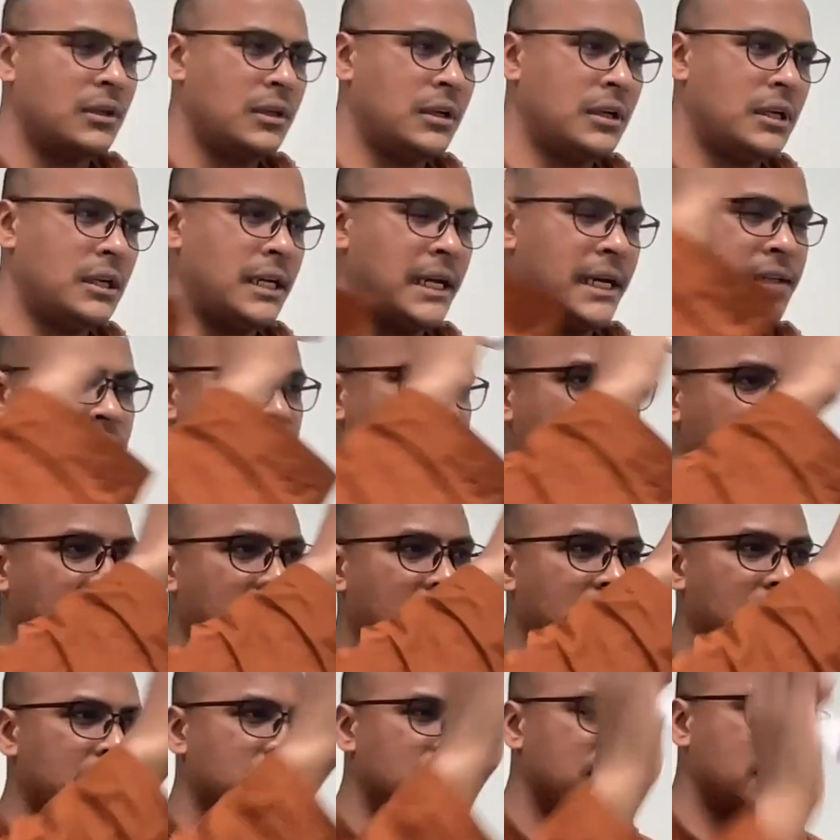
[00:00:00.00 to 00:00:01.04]

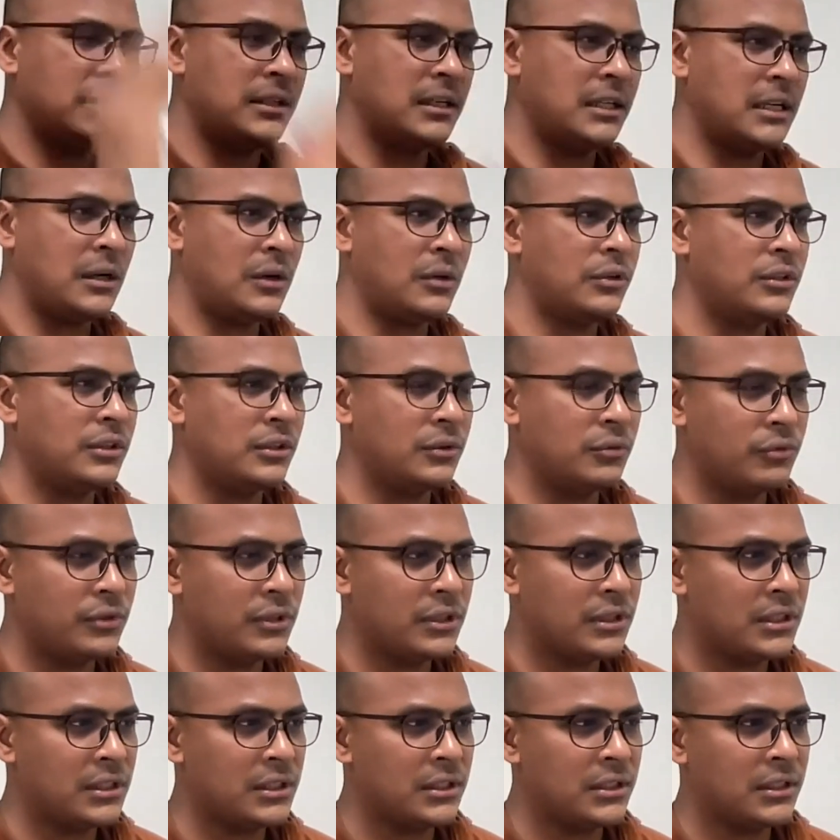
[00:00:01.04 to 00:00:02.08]
lightning around the
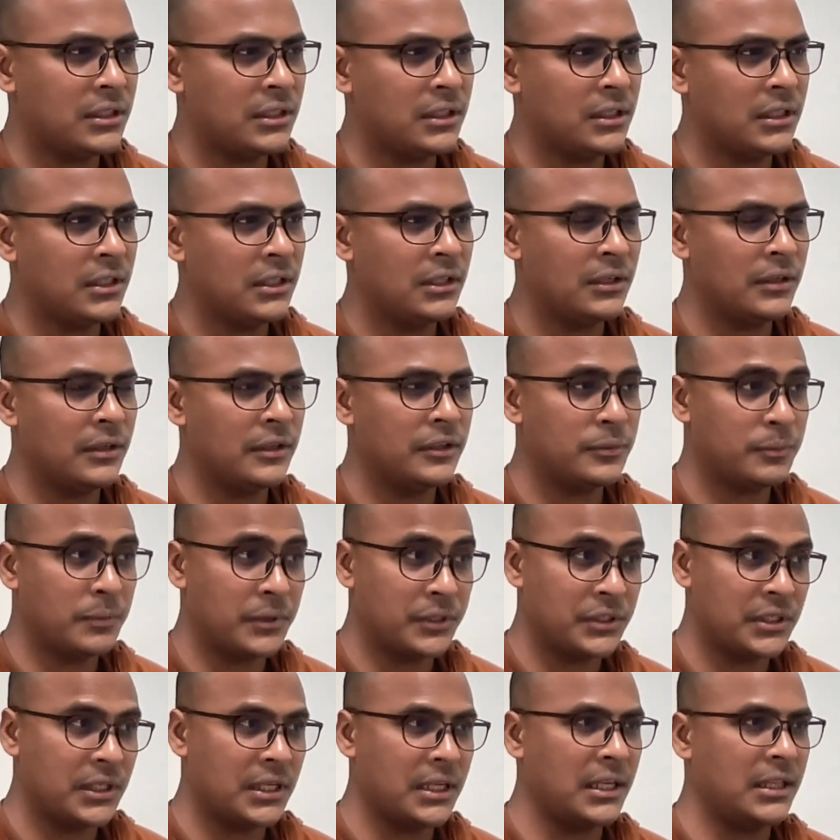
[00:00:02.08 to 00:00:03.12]
world,
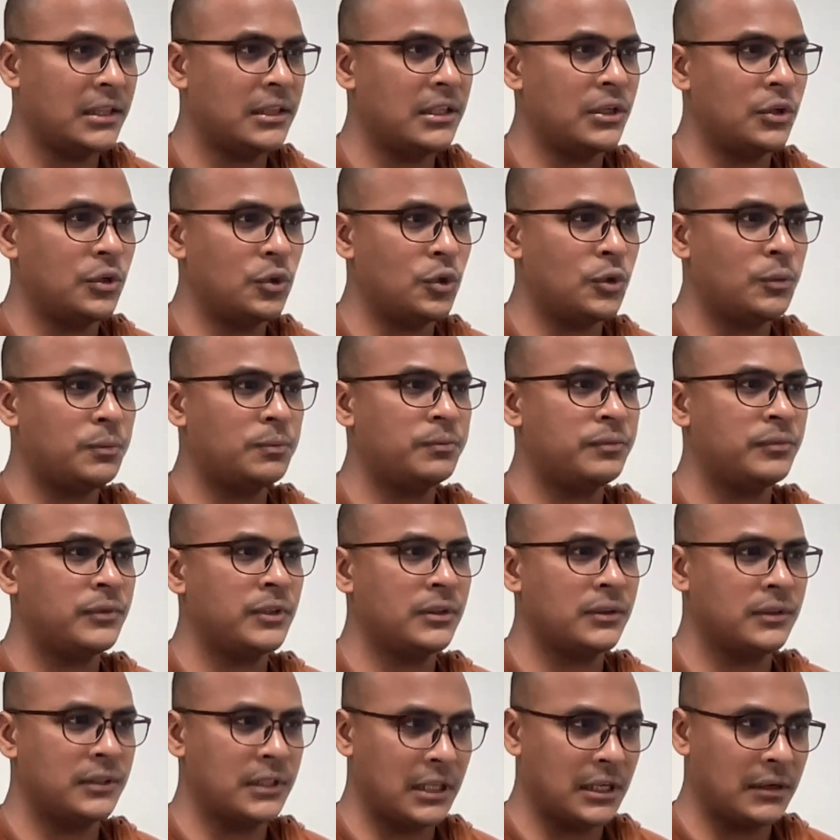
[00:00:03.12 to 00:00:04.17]
especially in the Europe,
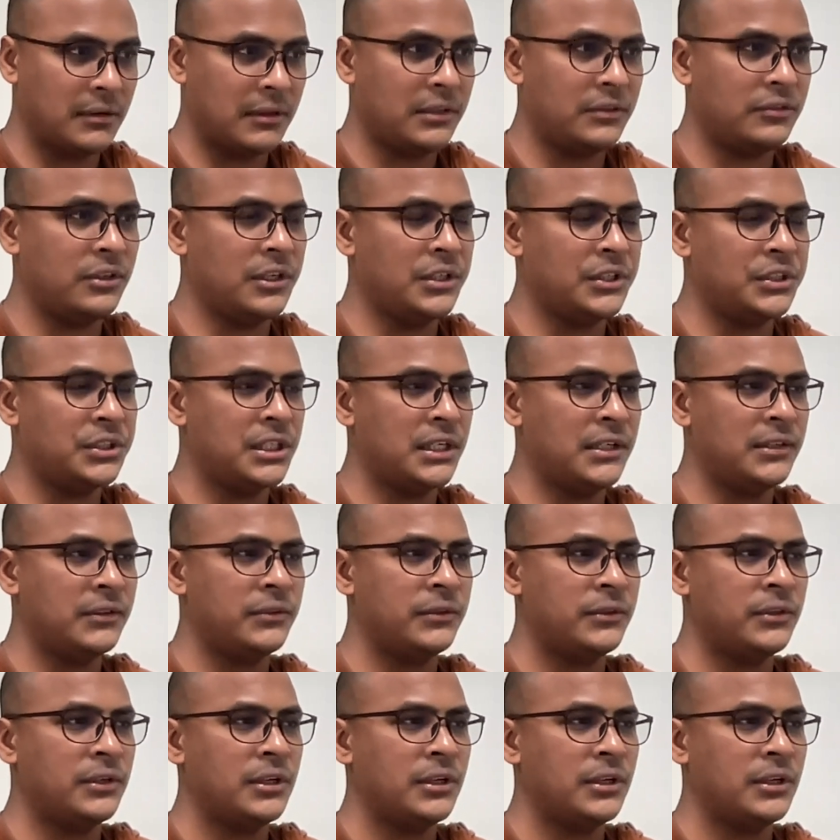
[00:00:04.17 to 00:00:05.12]
in Theravada tradition.